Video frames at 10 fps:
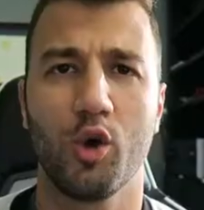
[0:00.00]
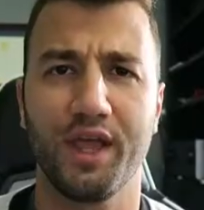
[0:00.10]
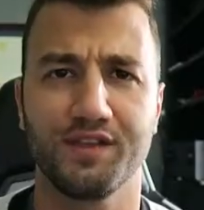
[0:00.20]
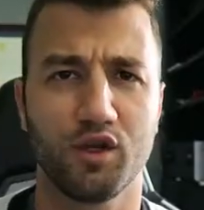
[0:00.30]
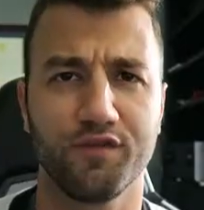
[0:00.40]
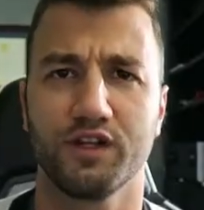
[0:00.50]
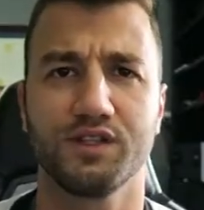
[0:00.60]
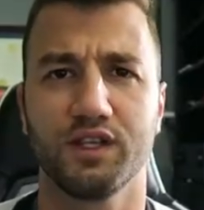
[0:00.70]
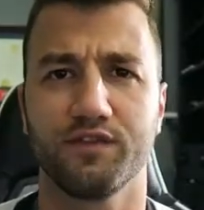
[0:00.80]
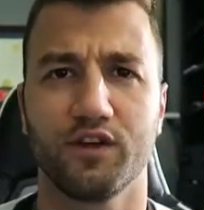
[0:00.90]
Okay, so first
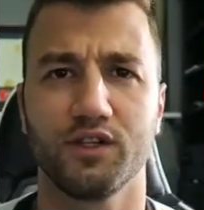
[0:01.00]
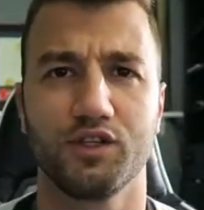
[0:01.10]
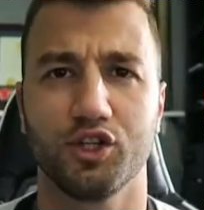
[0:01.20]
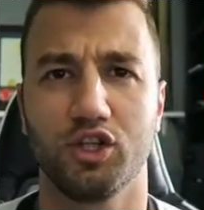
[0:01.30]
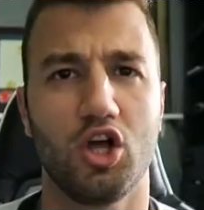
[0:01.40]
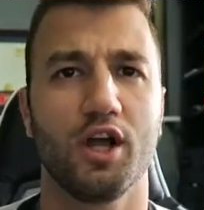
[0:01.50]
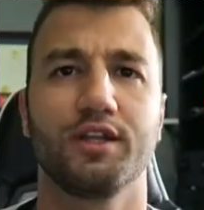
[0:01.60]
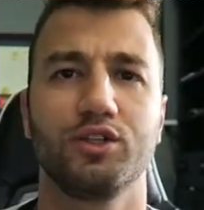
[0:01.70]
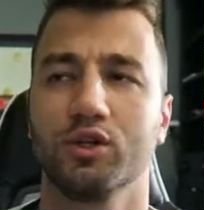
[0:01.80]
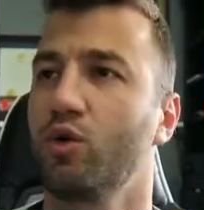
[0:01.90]
things first, you're gonna log
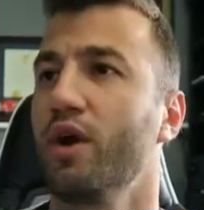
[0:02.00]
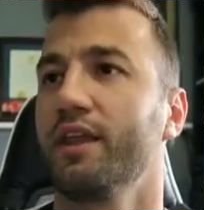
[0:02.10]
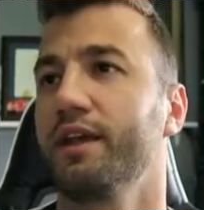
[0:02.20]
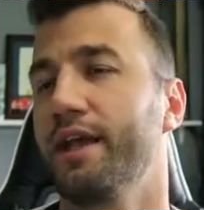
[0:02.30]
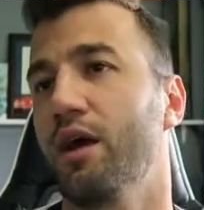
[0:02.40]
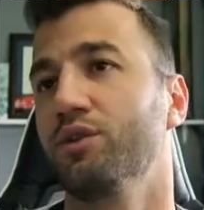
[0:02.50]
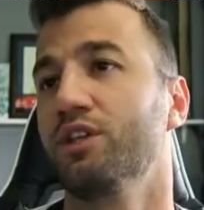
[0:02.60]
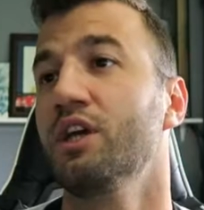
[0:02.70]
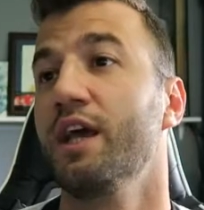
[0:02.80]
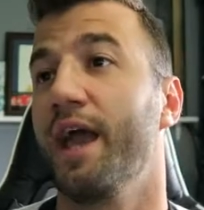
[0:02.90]
into your Koinly
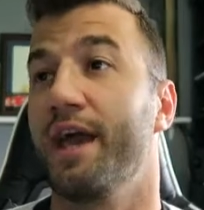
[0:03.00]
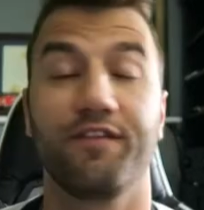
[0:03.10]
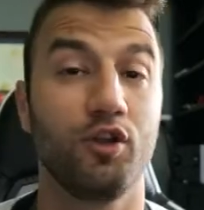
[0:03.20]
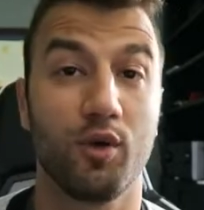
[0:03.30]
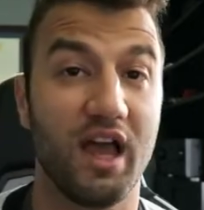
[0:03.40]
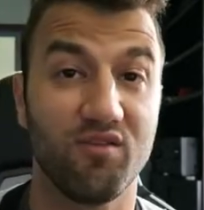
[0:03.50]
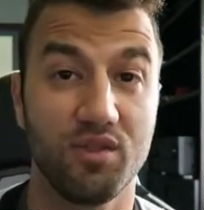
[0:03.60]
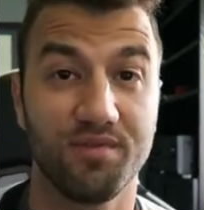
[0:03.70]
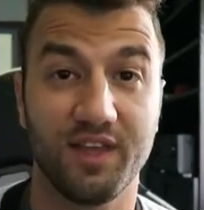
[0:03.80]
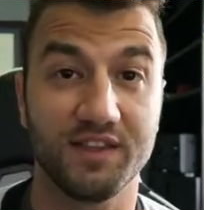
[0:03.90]
account, and if you don't have
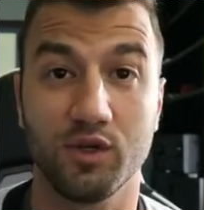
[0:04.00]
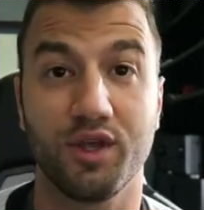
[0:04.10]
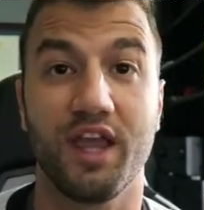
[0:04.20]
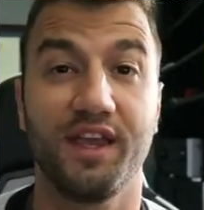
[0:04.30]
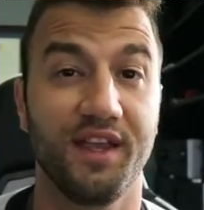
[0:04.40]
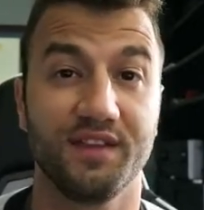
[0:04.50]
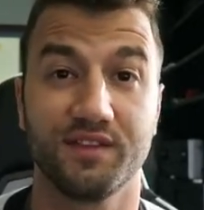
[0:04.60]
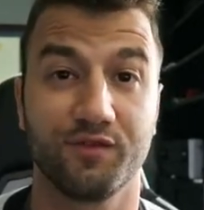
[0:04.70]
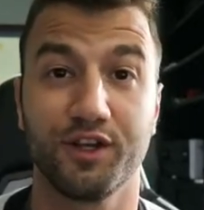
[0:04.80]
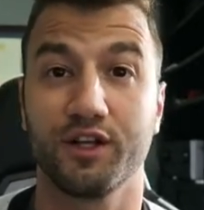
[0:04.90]
one, that's okay.
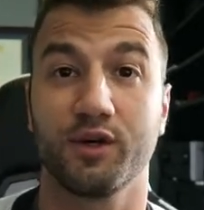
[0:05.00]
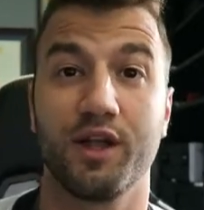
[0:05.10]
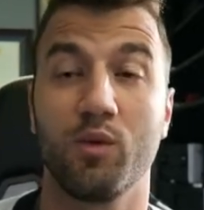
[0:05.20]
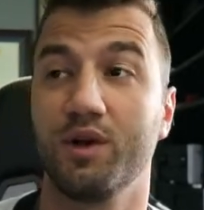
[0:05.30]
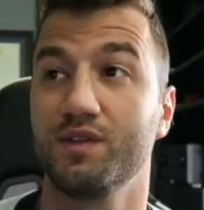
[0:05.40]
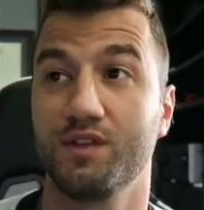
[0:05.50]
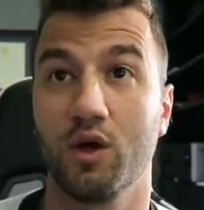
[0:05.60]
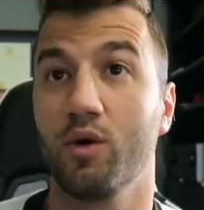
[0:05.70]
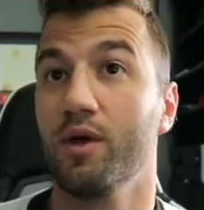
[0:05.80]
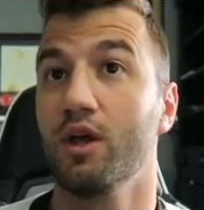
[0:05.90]
It's free to create one,
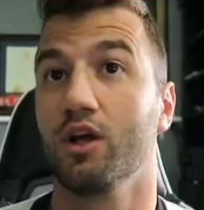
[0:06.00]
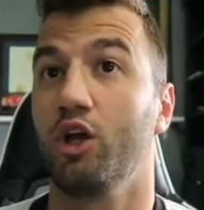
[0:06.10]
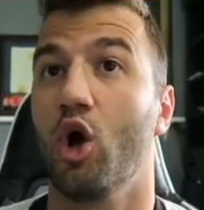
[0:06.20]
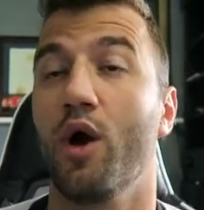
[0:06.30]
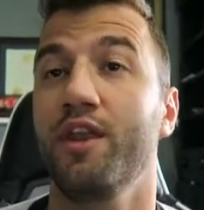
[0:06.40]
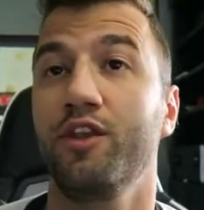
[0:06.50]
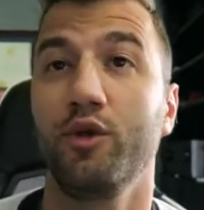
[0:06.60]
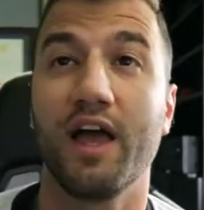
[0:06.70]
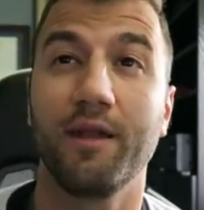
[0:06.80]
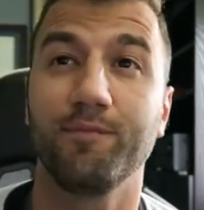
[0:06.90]
so go ahead and
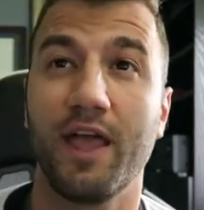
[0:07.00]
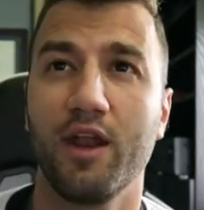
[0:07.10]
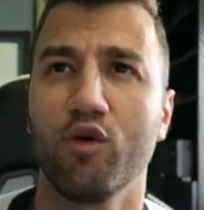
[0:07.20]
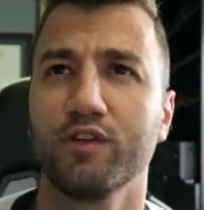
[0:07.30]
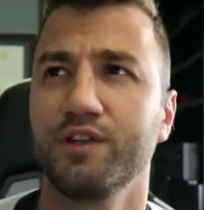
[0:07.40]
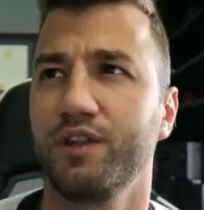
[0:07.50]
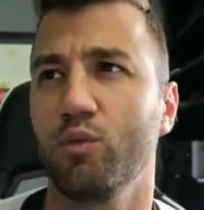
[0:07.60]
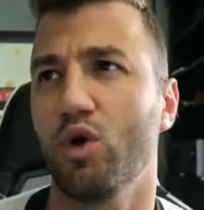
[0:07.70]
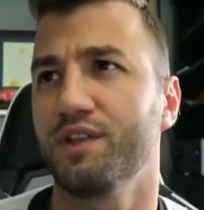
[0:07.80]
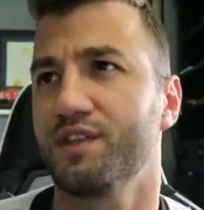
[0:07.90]
do that. Head over into the
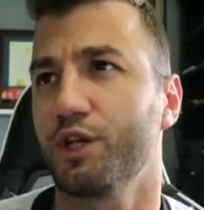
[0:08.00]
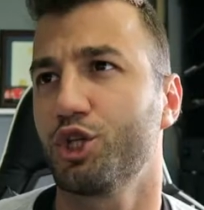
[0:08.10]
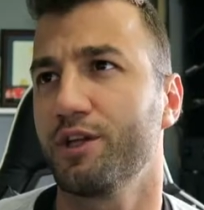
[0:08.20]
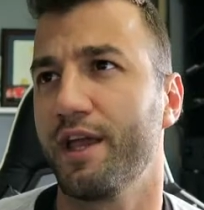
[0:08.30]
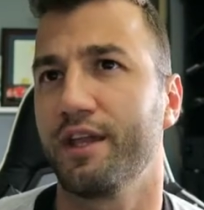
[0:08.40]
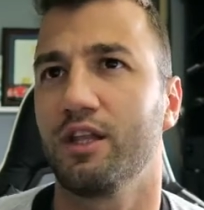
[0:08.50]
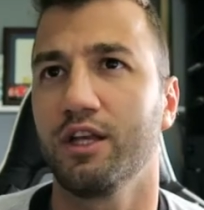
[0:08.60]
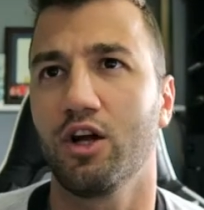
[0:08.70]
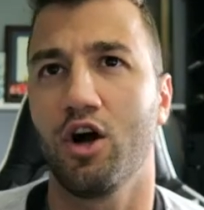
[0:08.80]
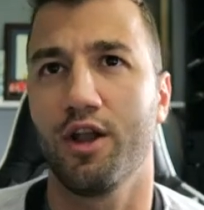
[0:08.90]
wallet section and
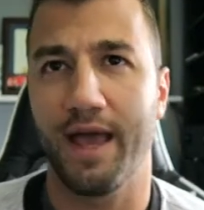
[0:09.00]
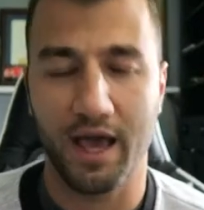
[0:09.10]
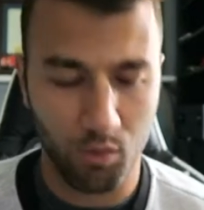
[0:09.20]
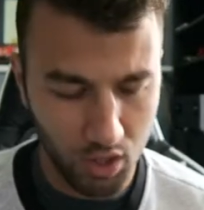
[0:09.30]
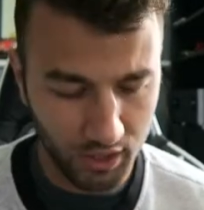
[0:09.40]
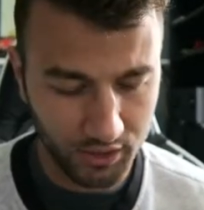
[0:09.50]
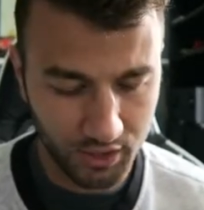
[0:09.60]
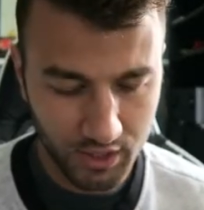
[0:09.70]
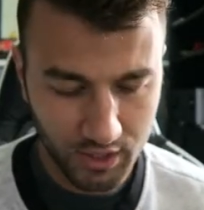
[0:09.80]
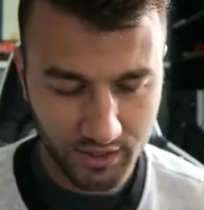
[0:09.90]
click on add wallet,
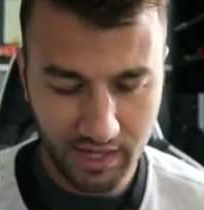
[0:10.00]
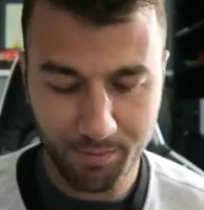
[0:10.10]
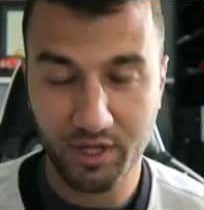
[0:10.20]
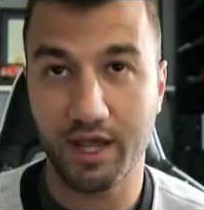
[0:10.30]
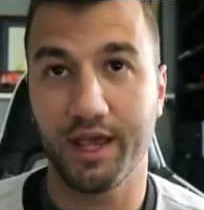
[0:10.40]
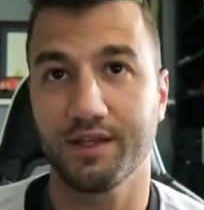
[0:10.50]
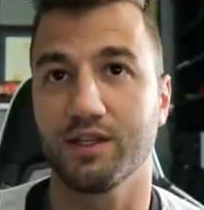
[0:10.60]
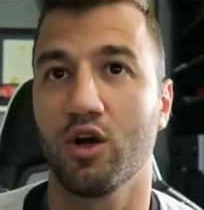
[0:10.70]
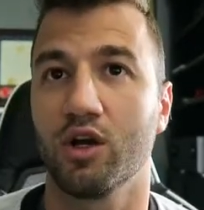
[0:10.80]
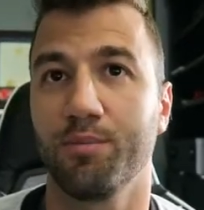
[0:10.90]
type in
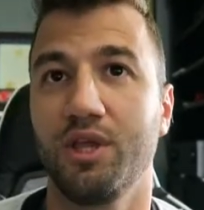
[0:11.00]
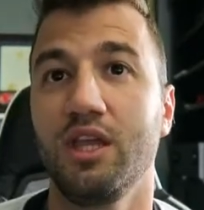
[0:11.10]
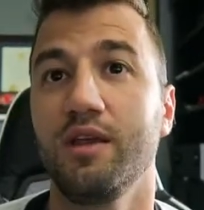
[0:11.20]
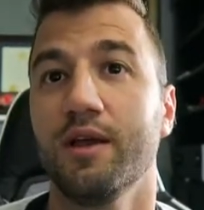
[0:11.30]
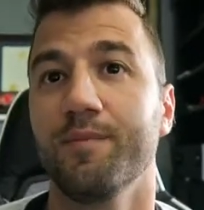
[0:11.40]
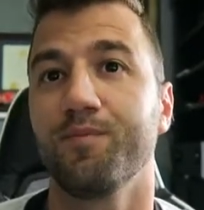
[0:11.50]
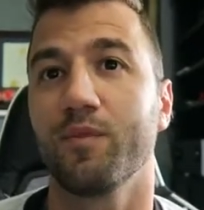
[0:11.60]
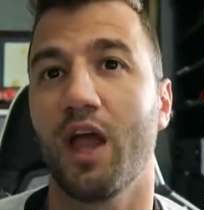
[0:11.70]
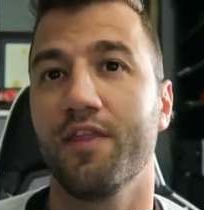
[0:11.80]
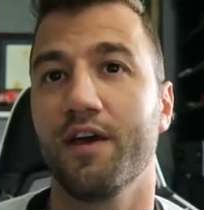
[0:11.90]
XRP,
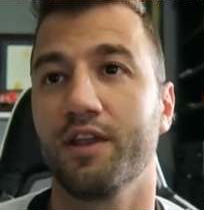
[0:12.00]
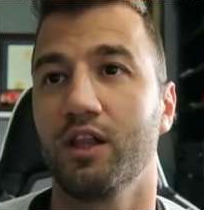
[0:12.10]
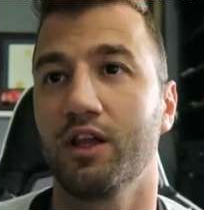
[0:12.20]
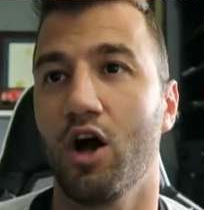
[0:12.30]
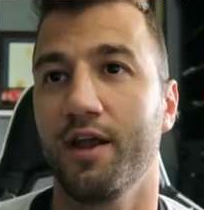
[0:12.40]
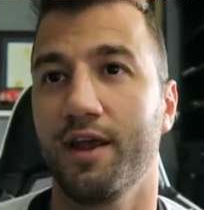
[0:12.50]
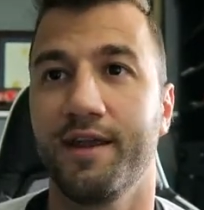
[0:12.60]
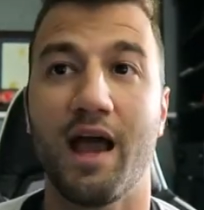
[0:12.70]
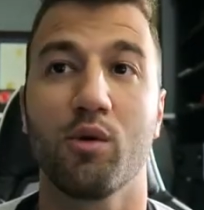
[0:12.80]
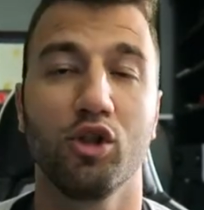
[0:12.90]
and then click on it, and
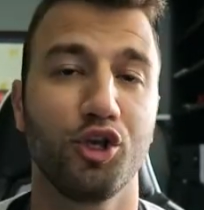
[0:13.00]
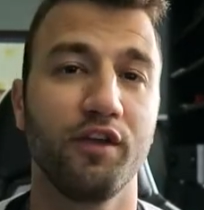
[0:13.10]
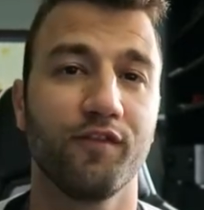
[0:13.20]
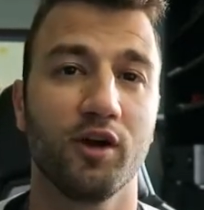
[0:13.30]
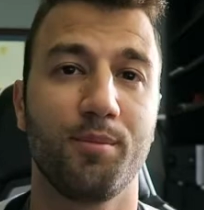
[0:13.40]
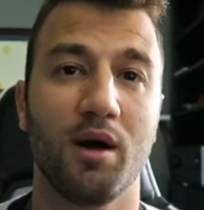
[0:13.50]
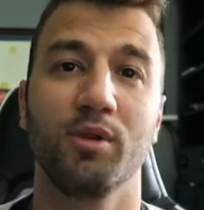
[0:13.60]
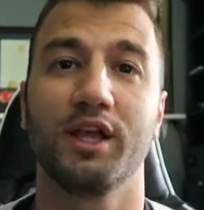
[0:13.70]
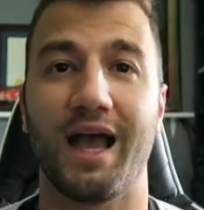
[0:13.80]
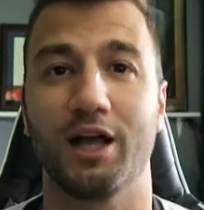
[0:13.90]
now we're looking for a
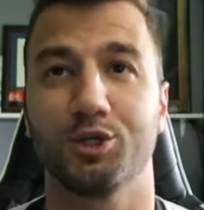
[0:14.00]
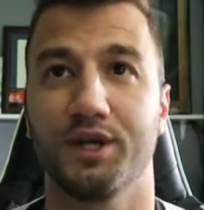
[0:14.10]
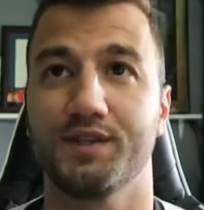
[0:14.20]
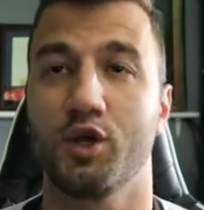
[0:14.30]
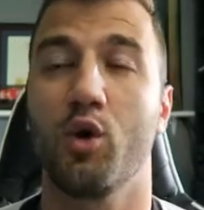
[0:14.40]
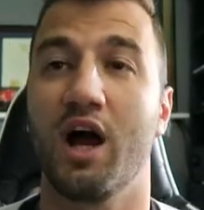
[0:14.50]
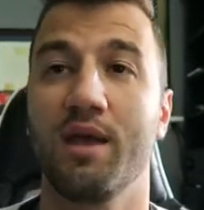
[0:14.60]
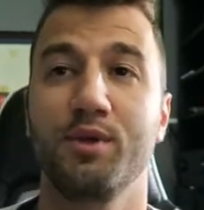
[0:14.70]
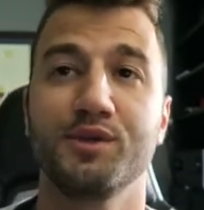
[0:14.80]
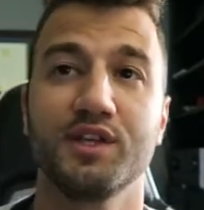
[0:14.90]
public address. So I
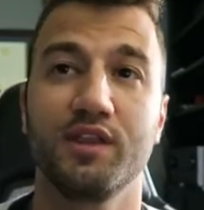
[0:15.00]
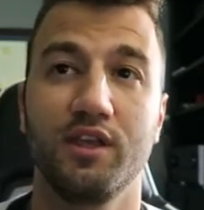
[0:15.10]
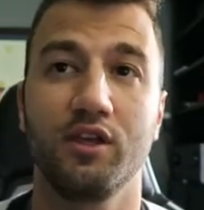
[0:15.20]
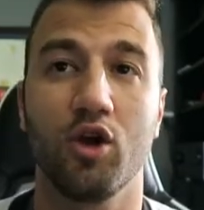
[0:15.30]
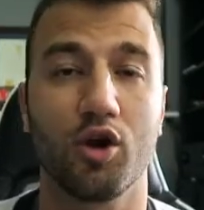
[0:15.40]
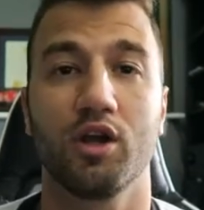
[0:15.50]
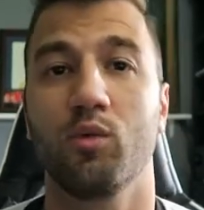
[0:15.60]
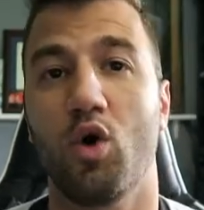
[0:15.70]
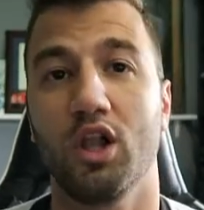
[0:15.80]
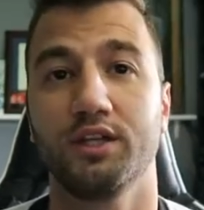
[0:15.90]
am using the Garda
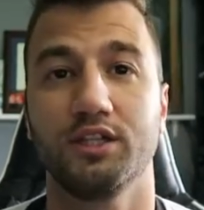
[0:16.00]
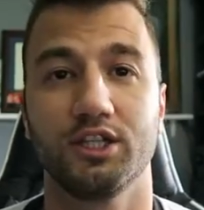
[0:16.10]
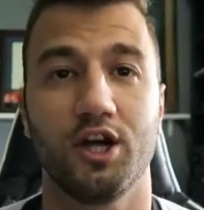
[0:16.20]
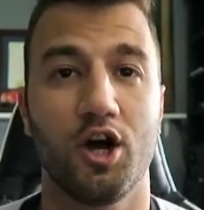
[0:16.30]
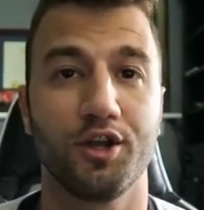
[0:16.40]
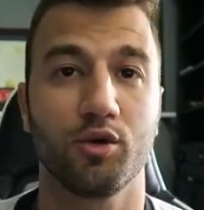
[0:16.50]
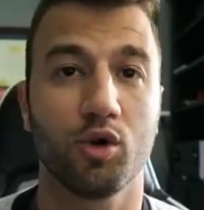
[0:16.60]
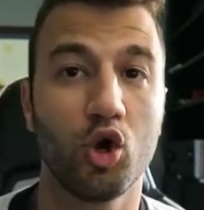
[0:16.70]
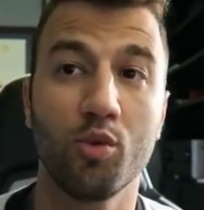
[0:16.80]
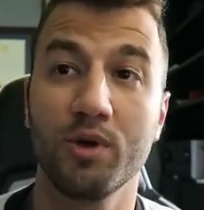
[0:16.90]
wallet on
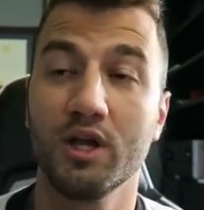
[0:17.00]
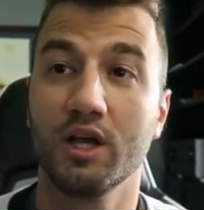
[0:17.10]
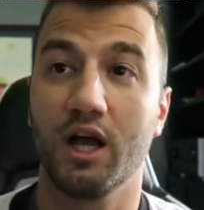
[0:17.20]
Chrome.